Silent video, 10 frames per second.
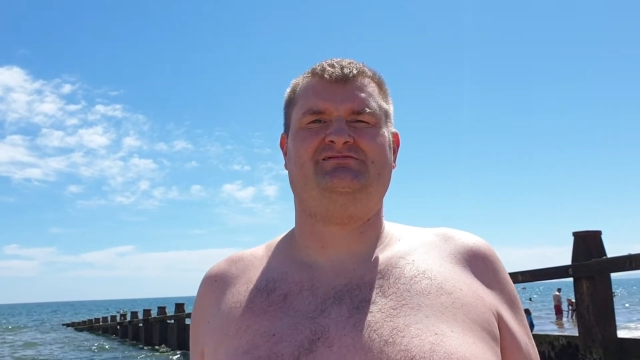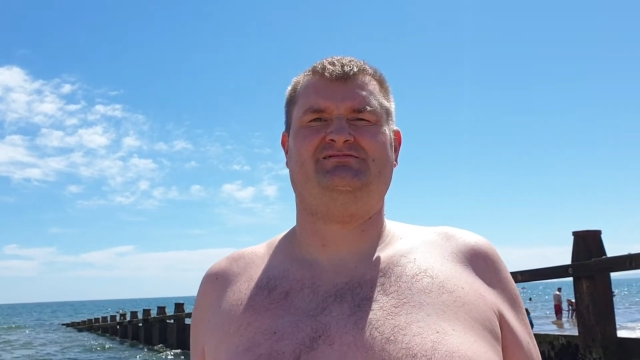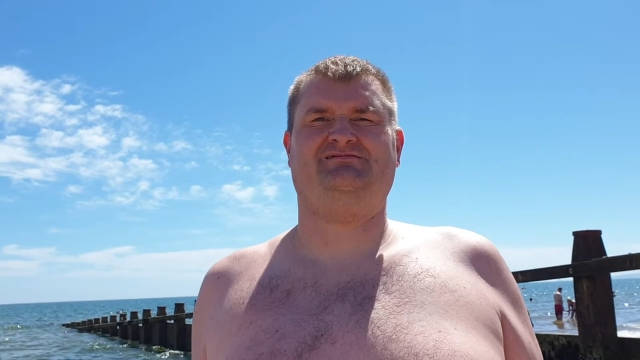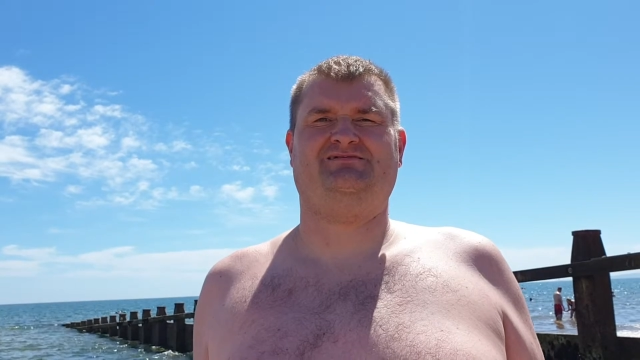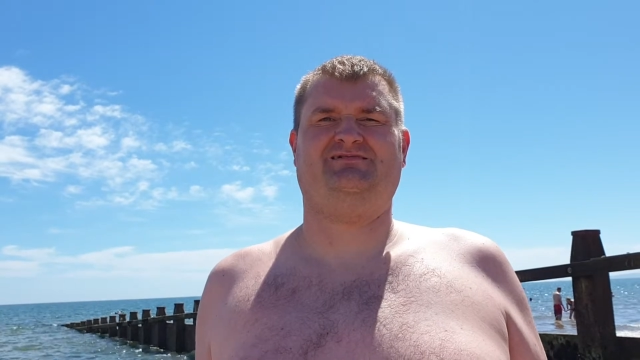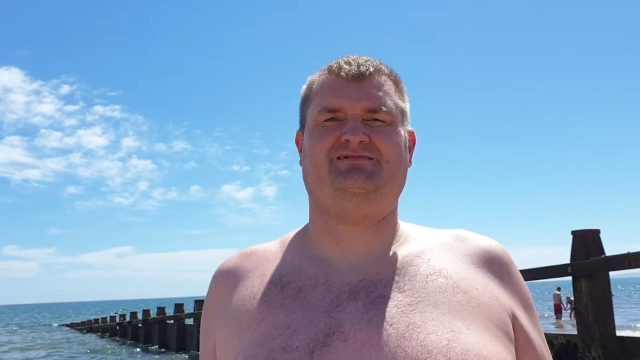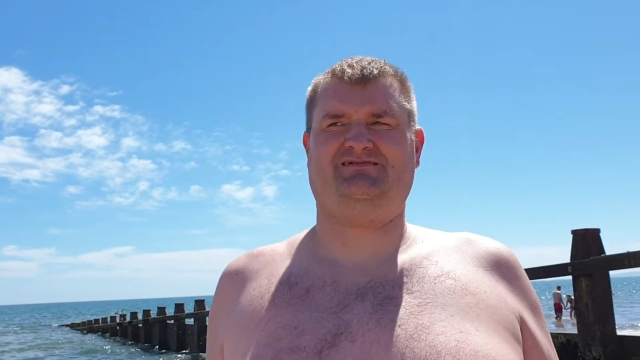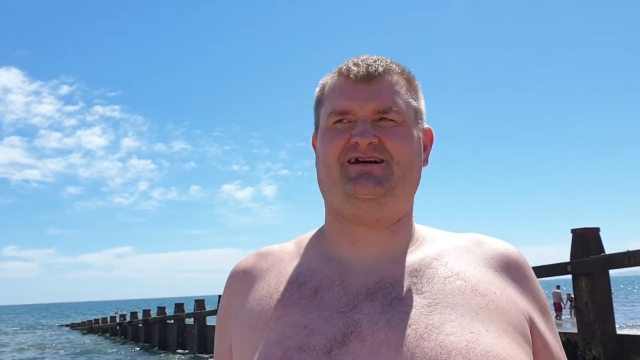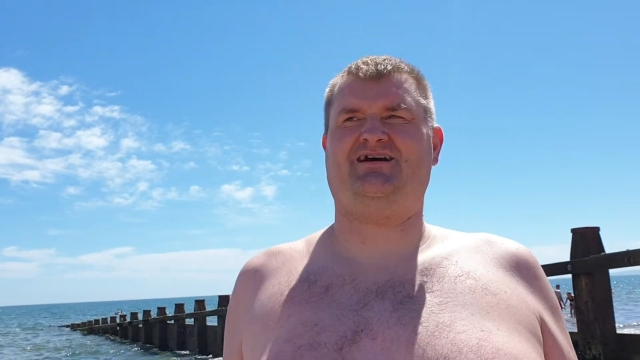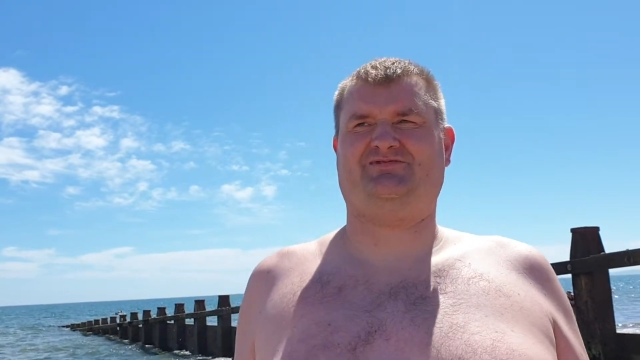Thank you for
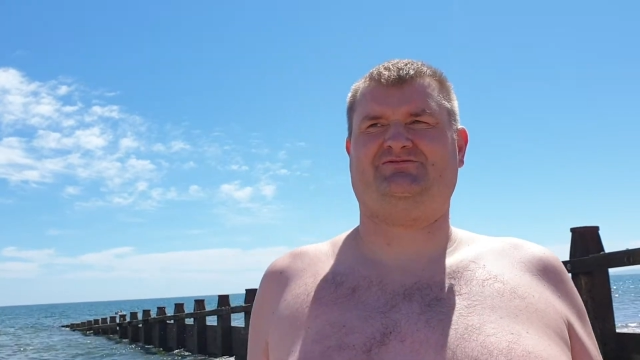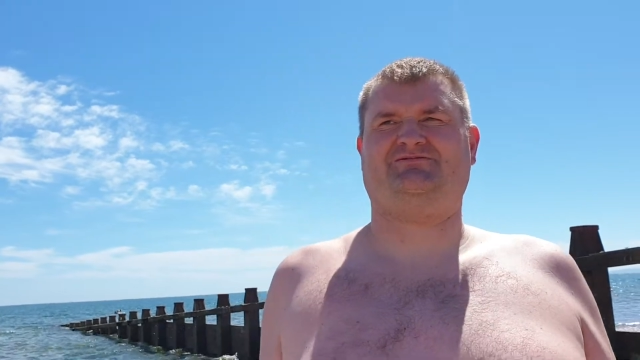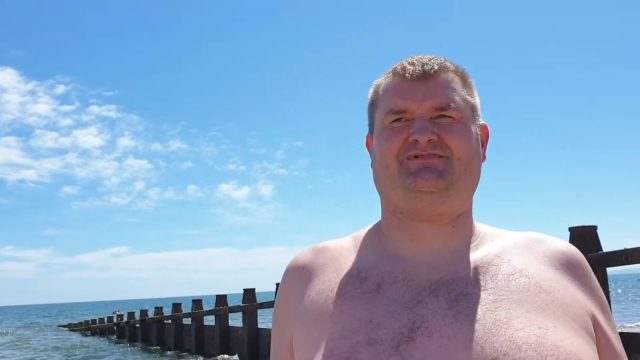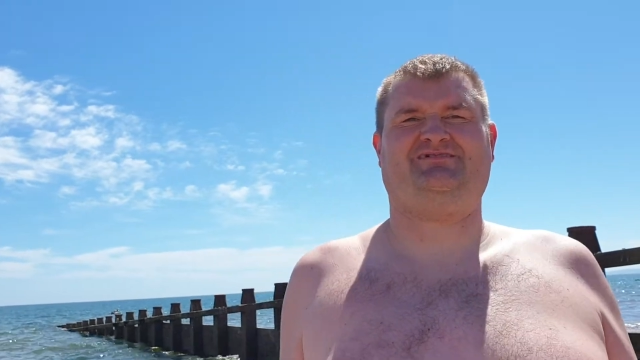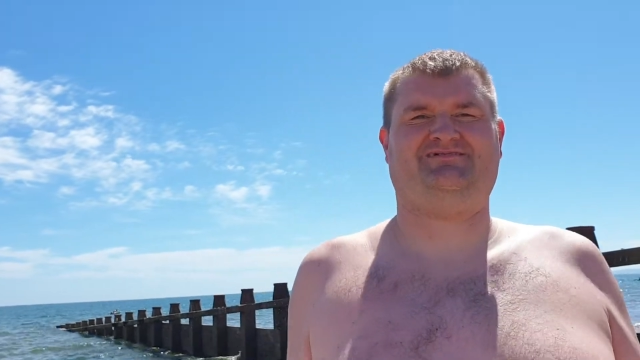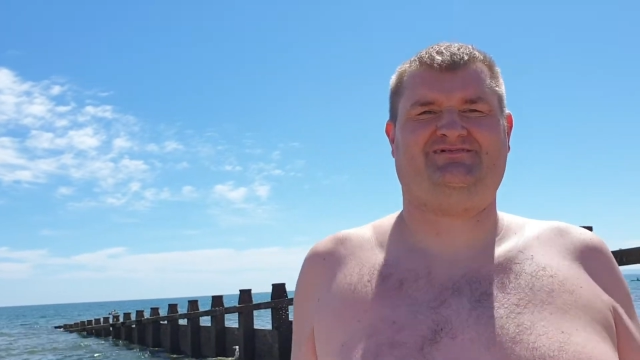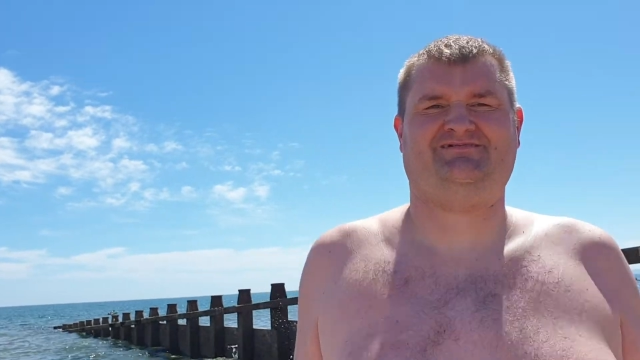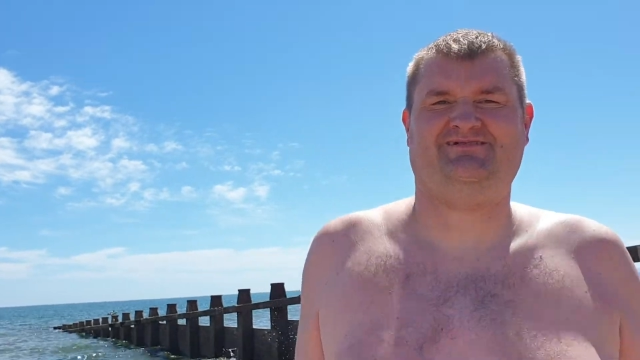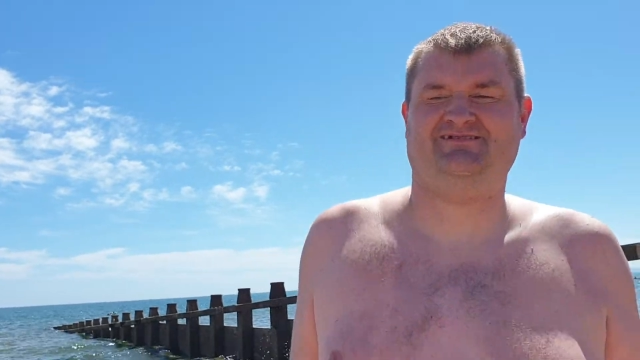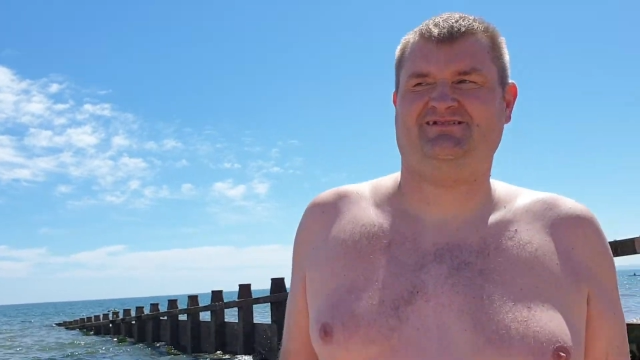that.
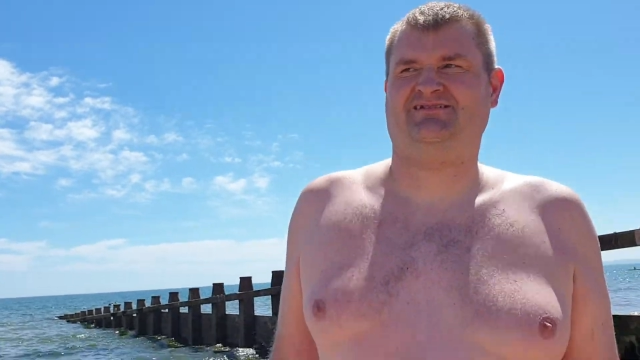Yeah, and I